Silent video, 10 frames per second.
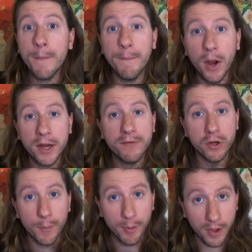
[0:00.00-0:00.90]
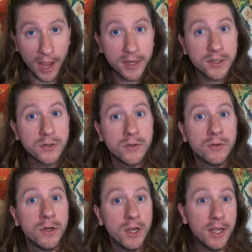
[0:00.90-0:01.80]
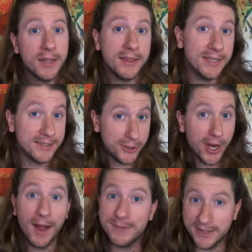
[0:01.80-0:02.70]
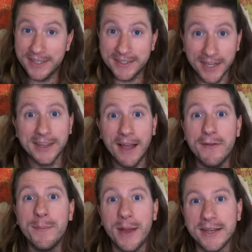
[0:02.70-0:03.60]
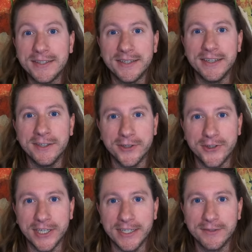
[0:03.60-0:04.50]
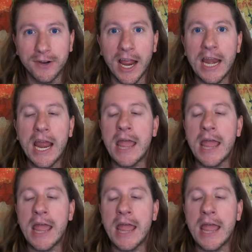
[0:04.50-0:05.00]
But if you're applying to these jobs in these 11 best industries, right,